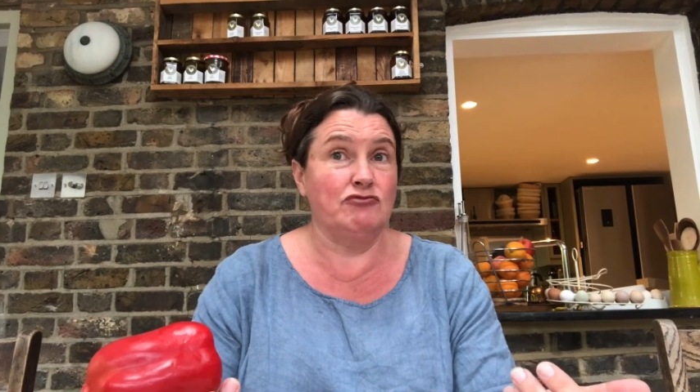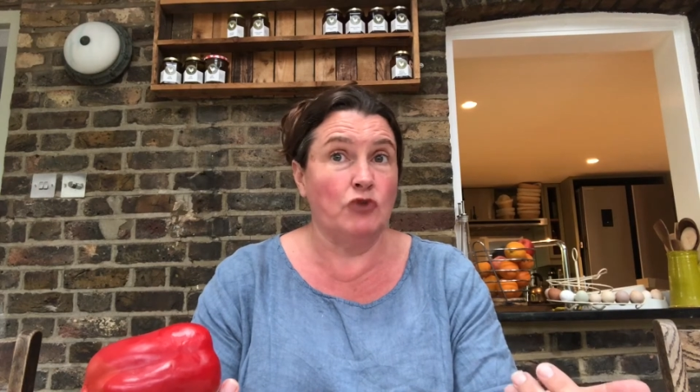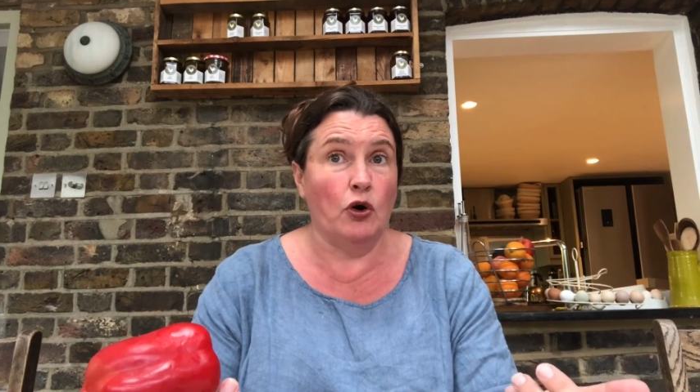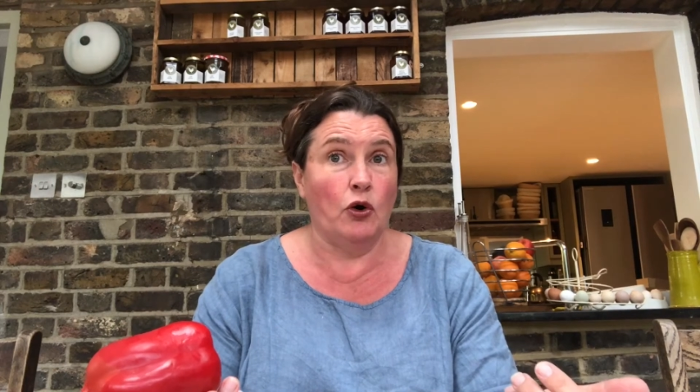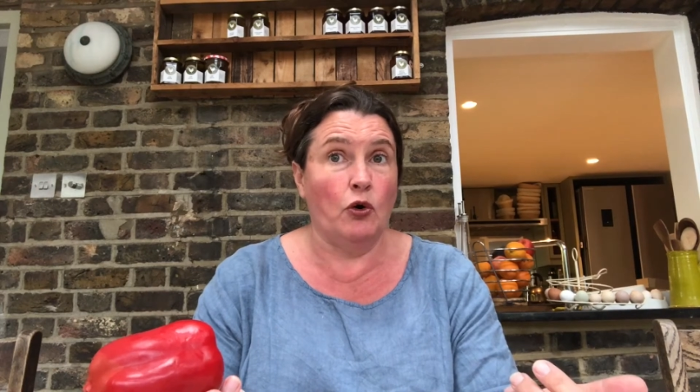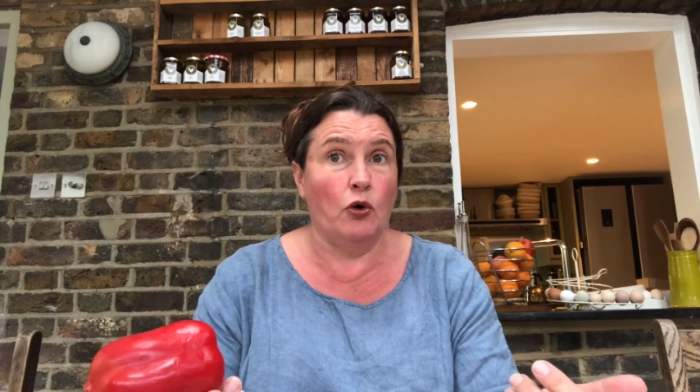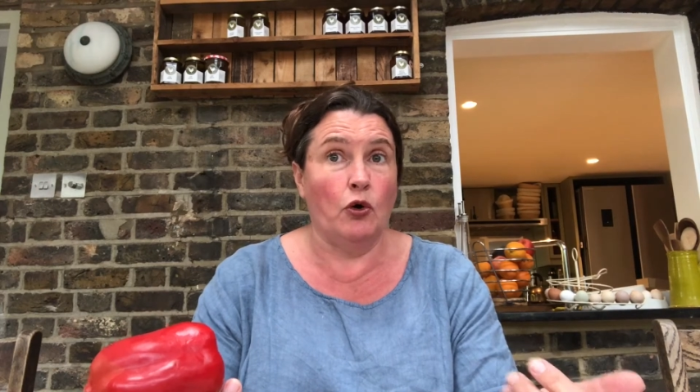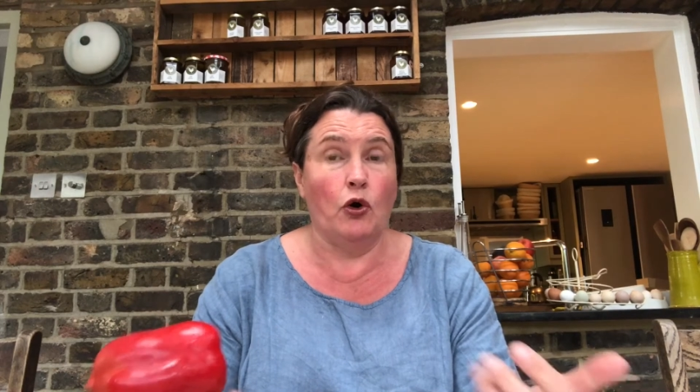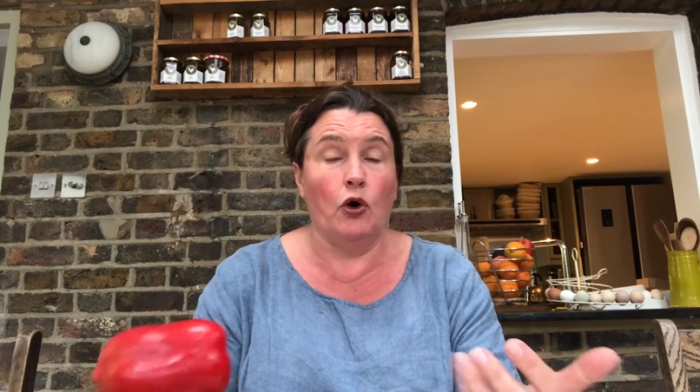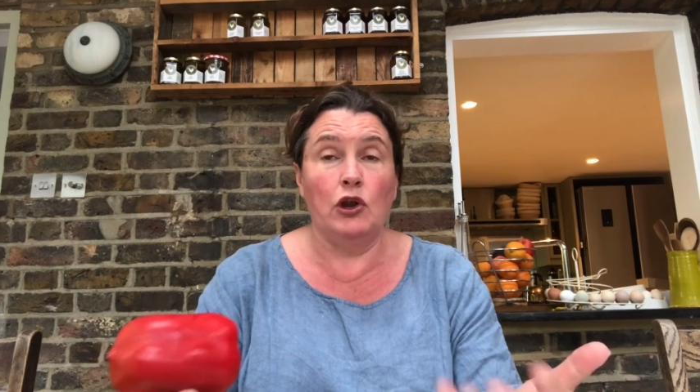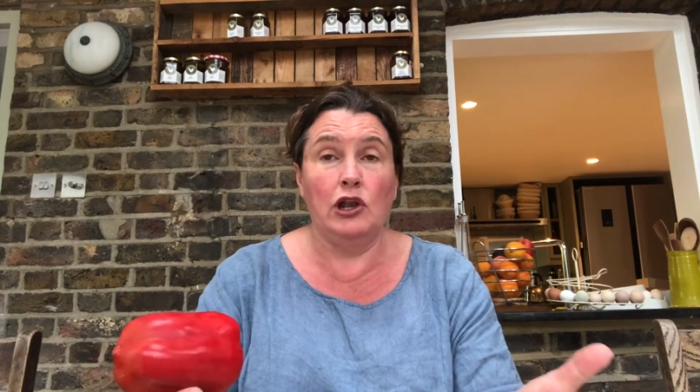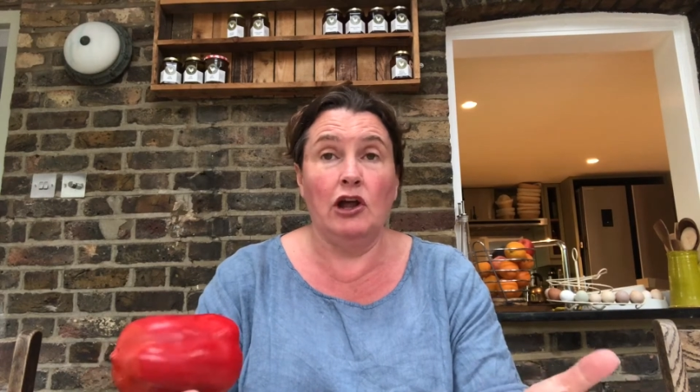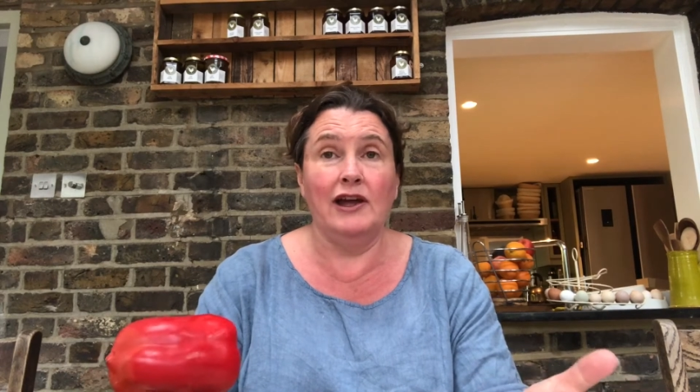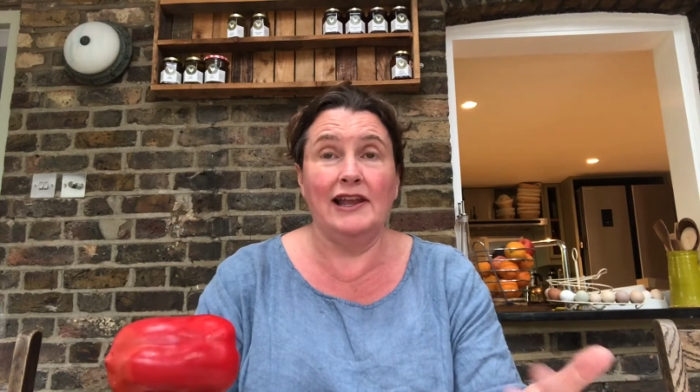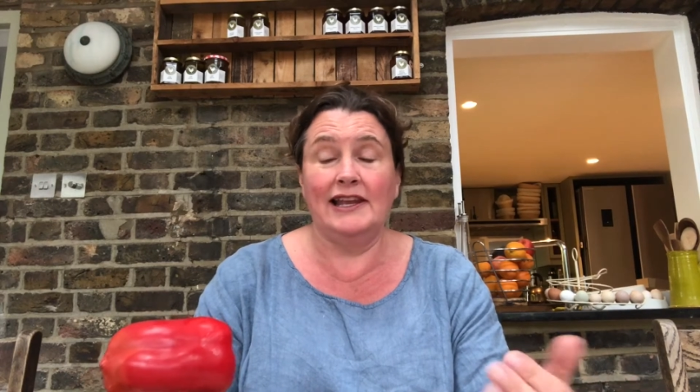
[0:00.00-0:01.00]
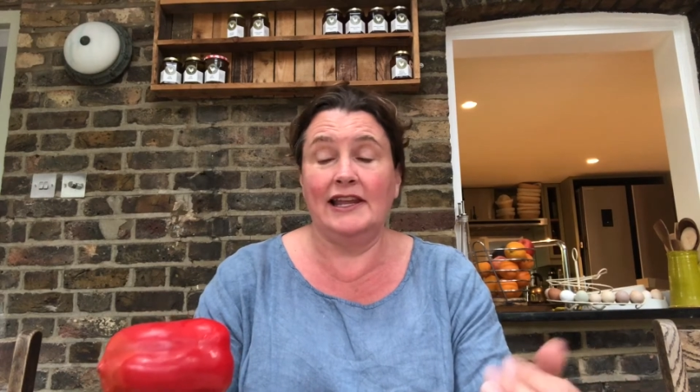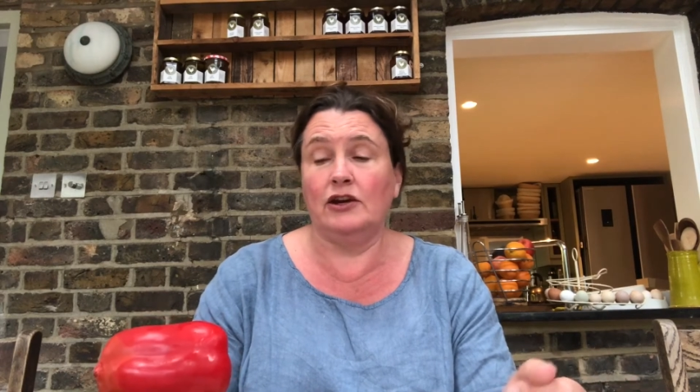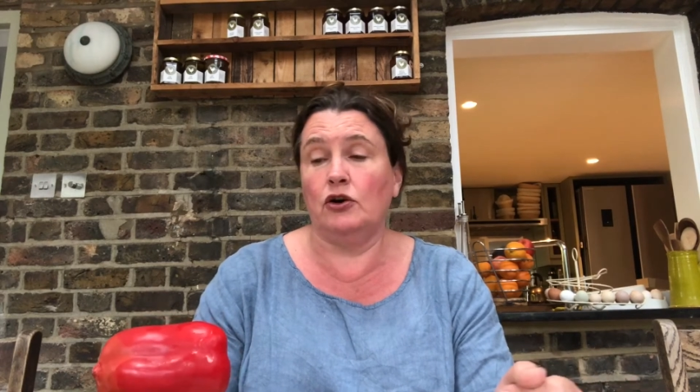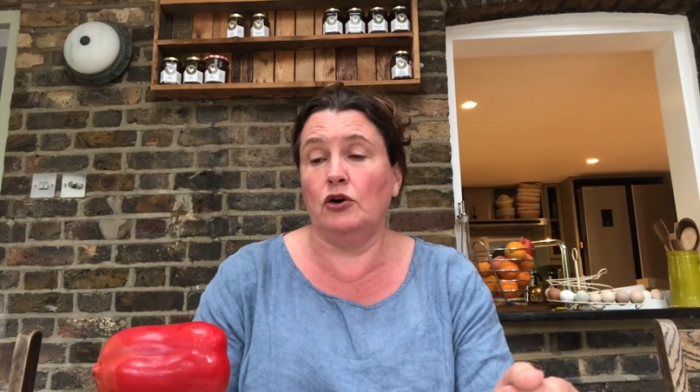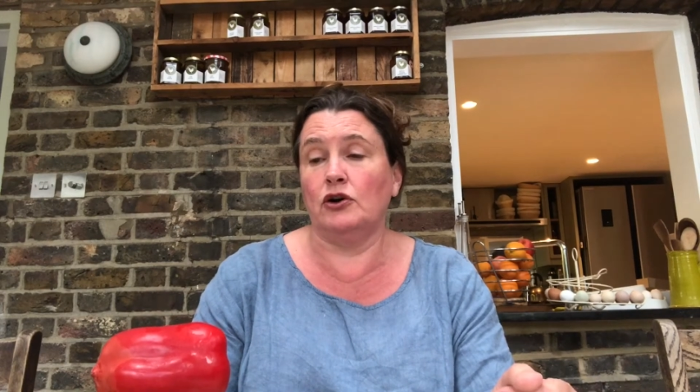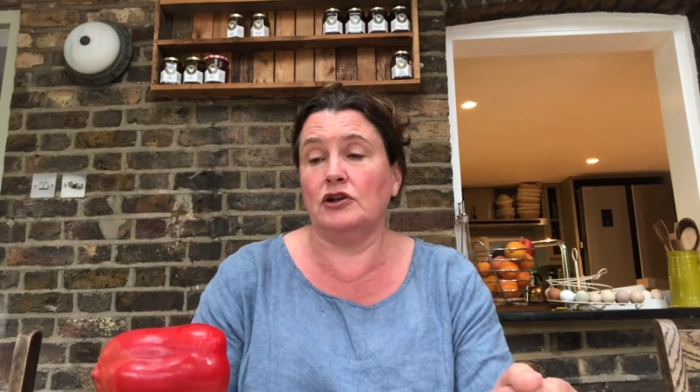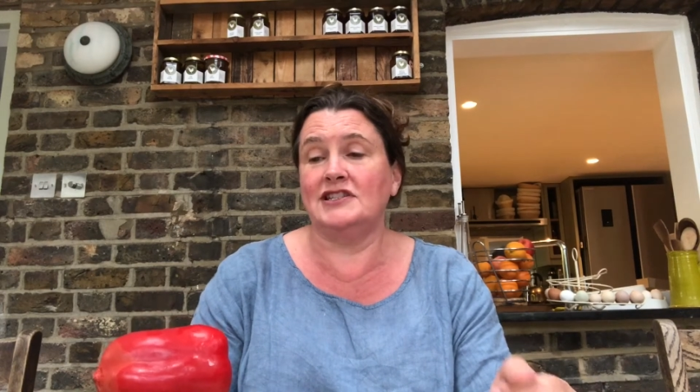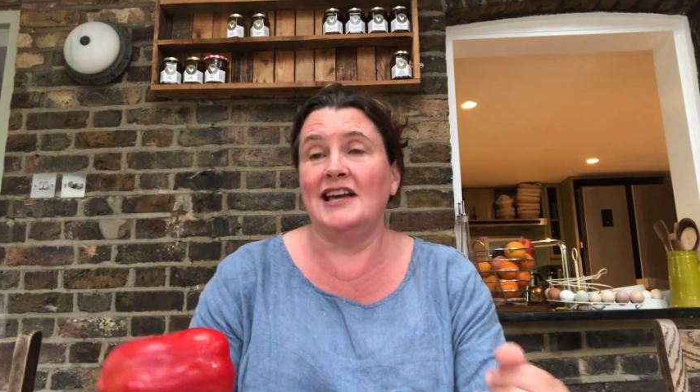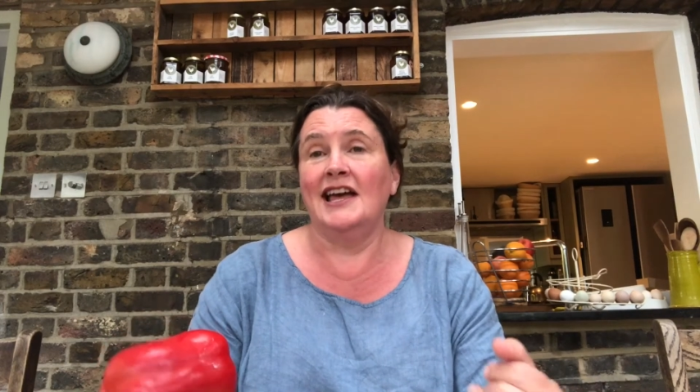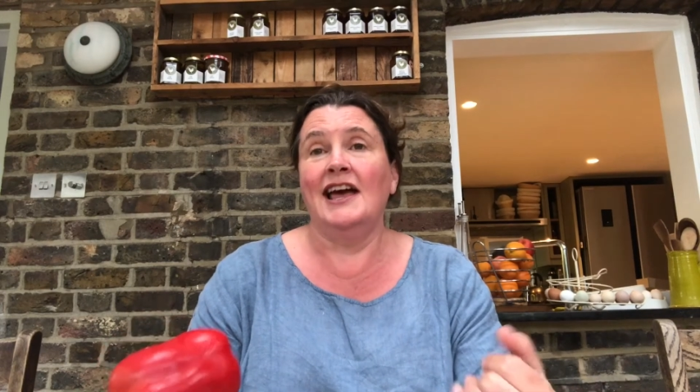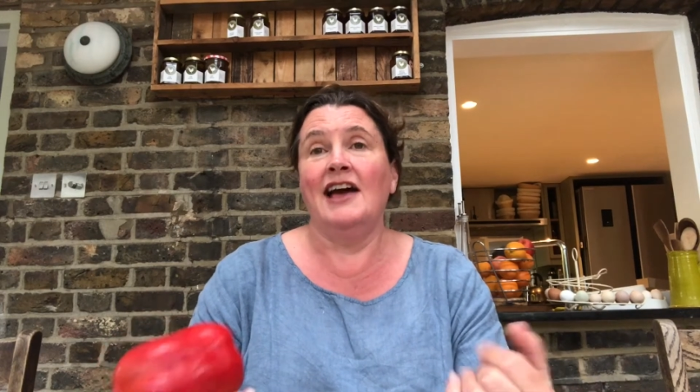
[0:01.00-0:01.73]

raw or lightly cooked,